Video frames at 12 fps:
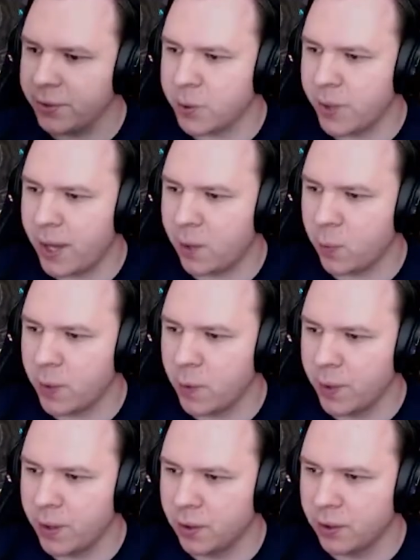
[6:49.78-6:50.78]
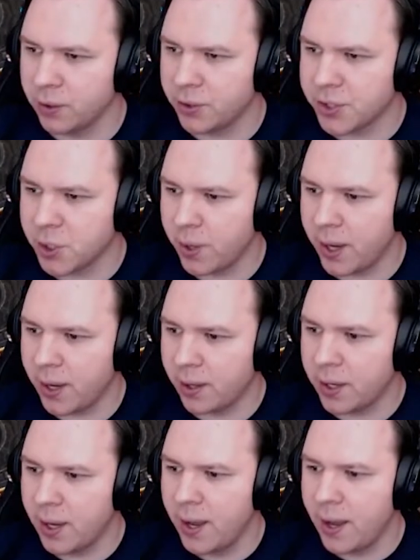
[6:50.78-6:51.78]
ahead. We will just go ahead
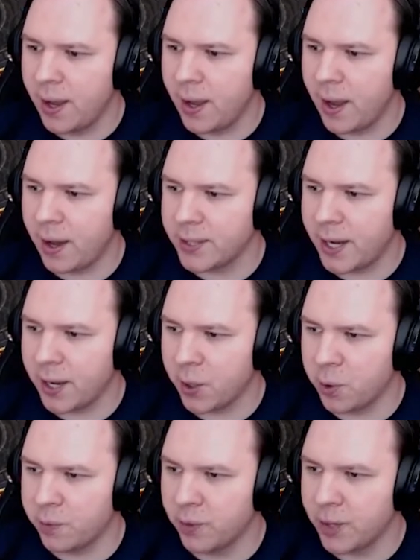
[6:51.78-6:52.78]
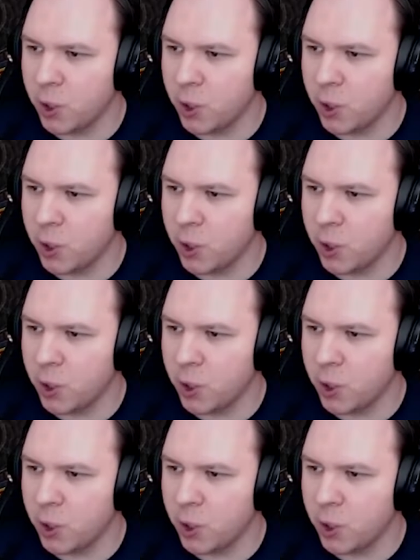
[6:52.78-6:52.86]
attack over it.